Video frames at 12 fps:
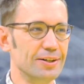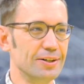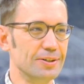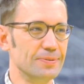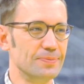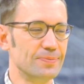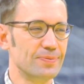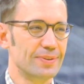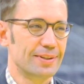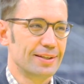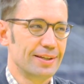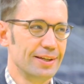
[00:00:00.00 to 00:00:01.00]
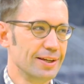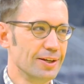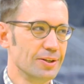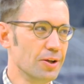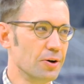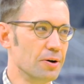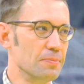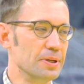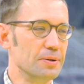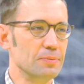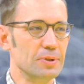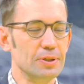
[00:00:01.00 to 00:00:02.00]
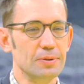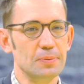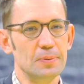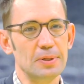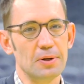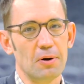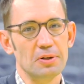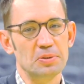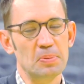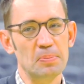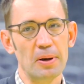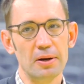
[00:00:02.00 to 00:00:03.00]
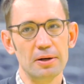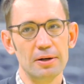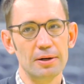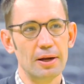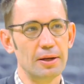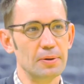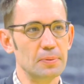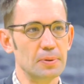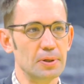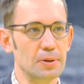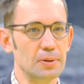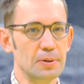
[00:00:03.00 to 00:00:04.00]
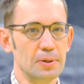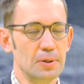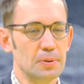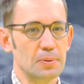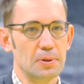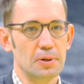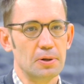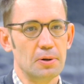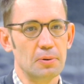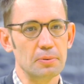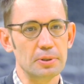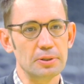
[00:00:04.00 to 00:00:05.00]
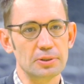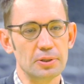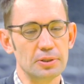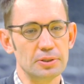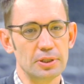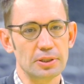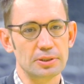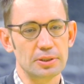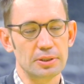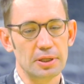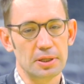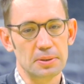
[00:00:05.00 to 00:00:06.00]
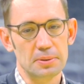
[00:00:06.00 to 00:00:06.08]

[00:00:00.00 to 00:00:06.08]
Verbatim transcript: Um, no, I mean, we we can always be better, right? We're... We're only as good as yesterday.